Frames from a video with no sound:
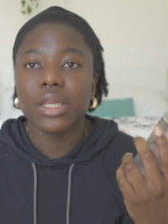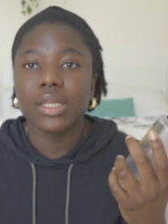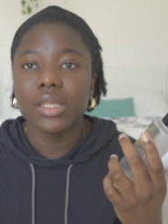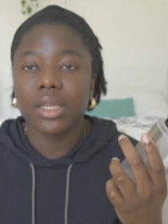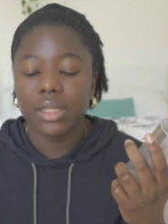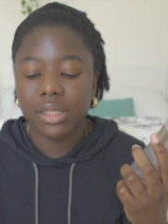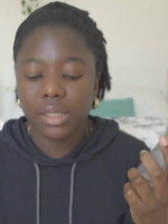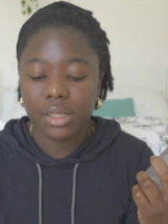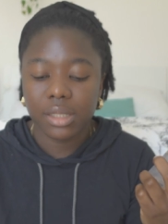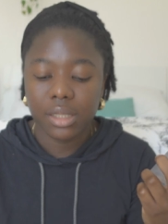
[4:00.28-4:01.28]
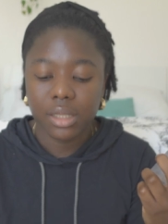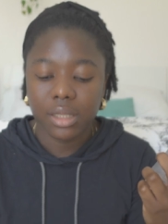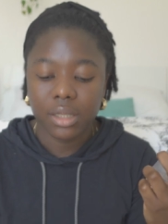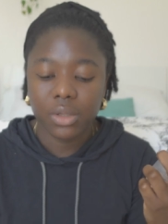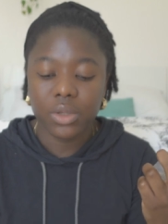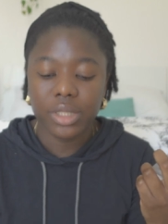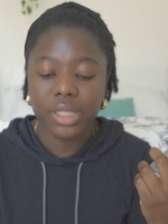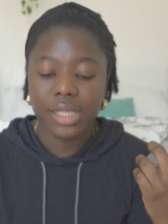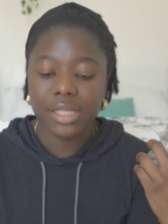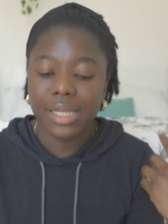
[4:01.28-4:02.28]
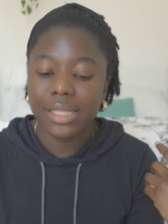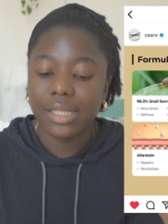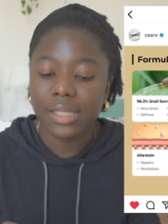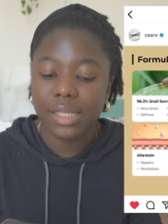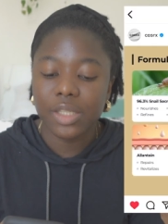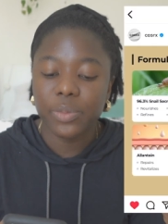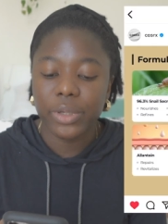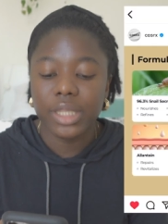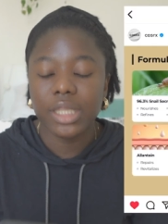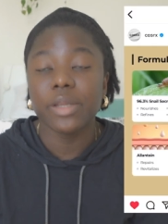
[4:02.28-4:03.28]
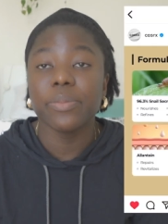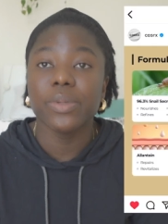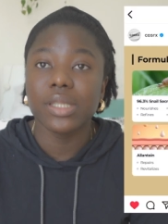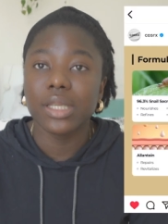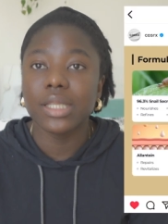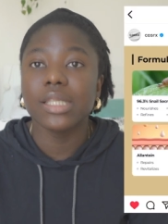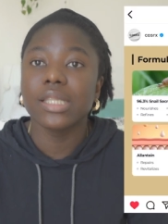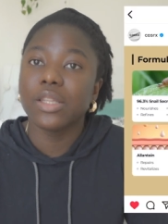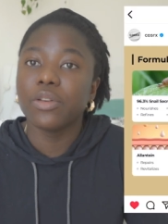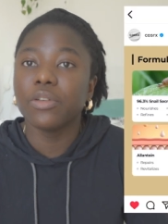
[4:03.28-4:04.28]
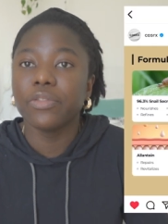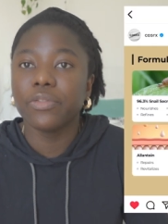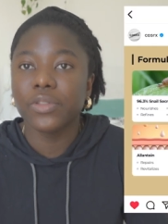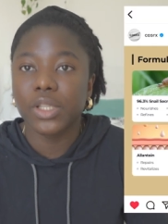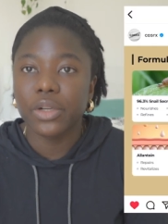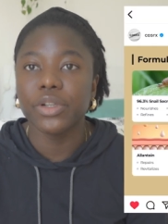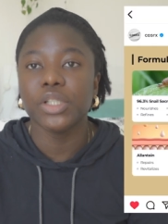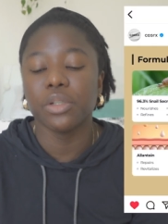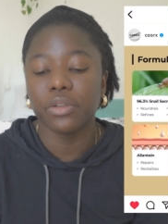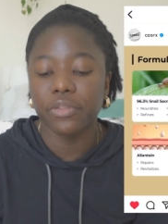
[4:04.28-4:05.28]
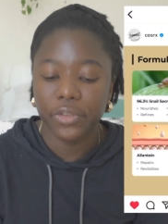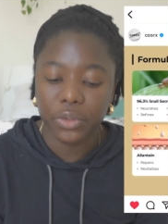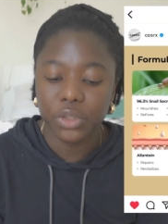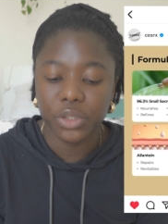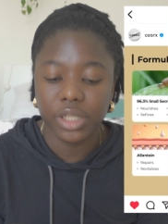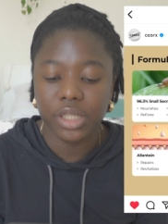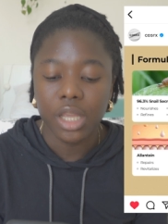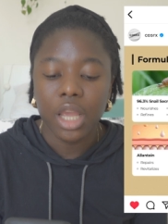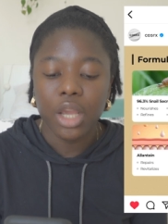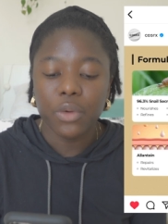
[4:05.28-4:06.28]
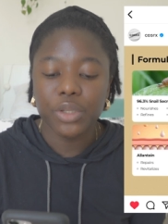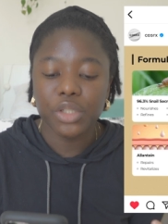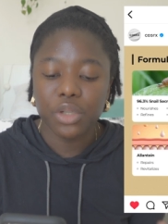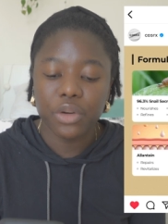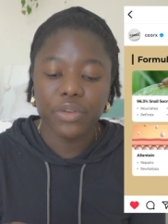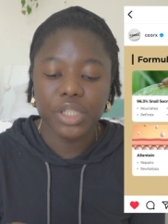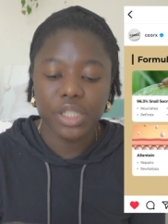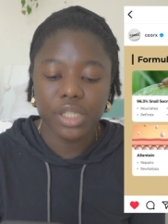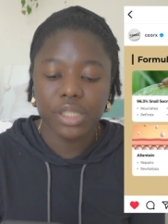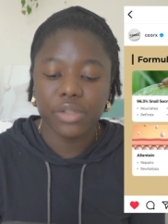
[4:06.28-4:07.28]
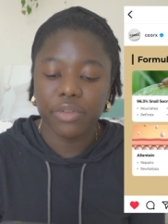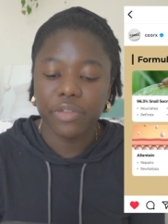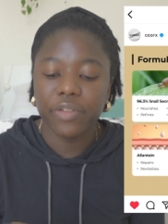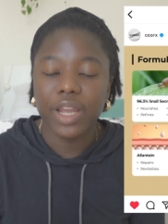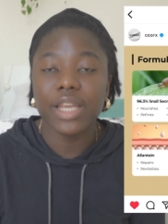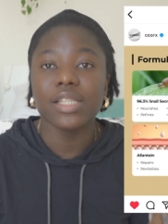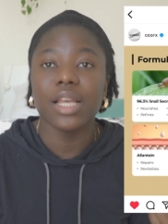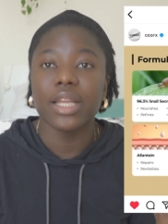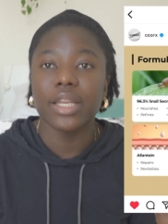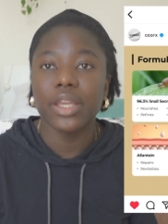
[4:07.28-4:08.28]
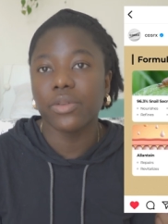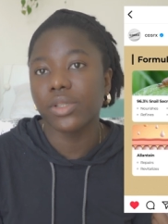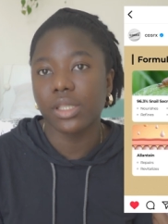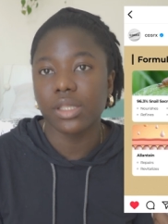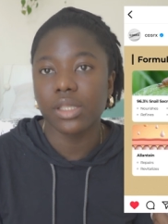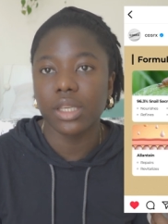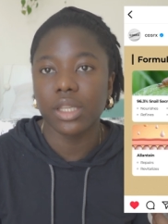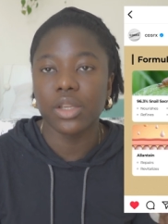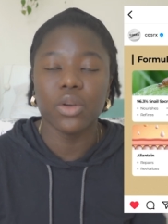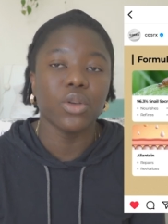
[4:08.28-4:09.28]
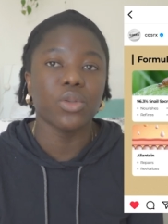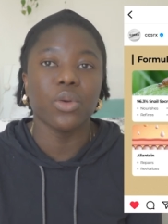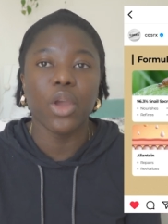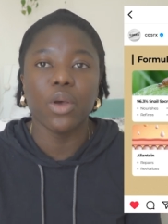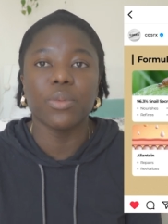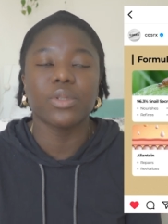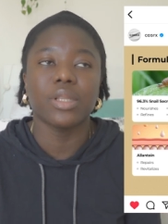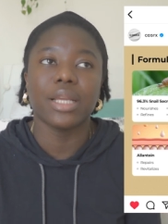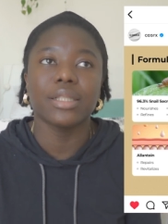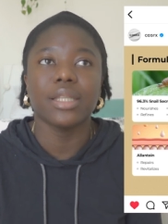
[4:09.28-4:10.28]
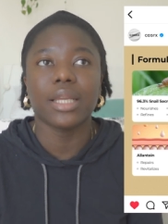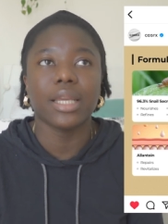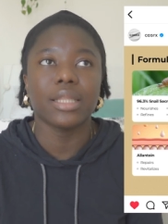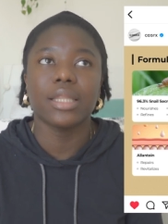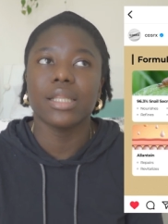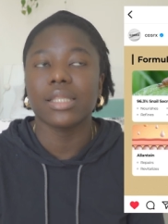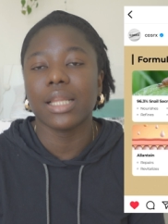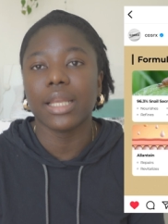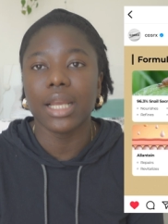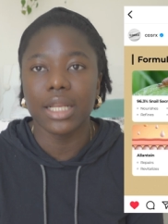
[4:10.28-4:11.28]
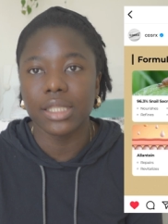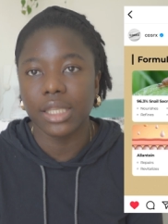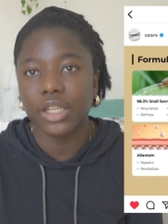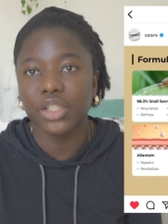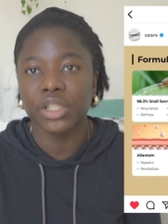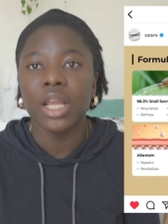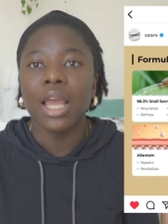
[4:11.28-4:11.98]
essence contains 96.3% snail secretion filtrate, which nourishes, refines and heals the skin. It also helps like target things like anti-aging.